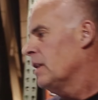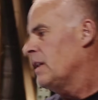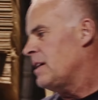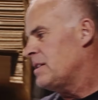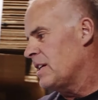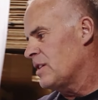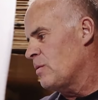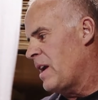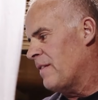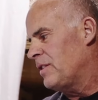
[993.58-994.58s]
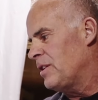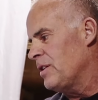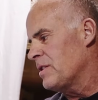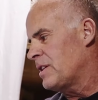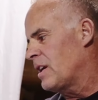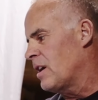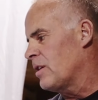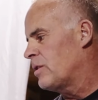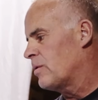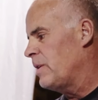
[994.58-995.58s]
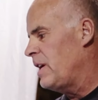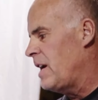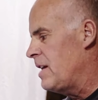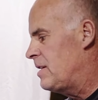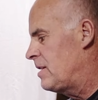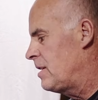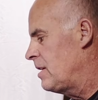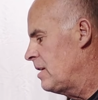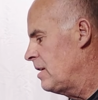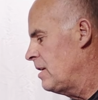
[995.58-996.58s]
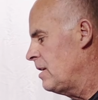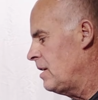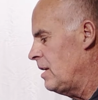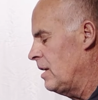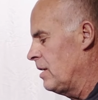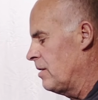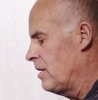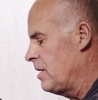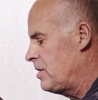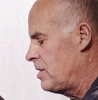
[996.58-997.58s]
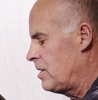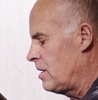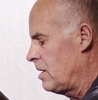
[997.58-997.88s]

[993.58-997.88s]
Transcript: Last thing we have to do is get our 3/8 Allen wrench.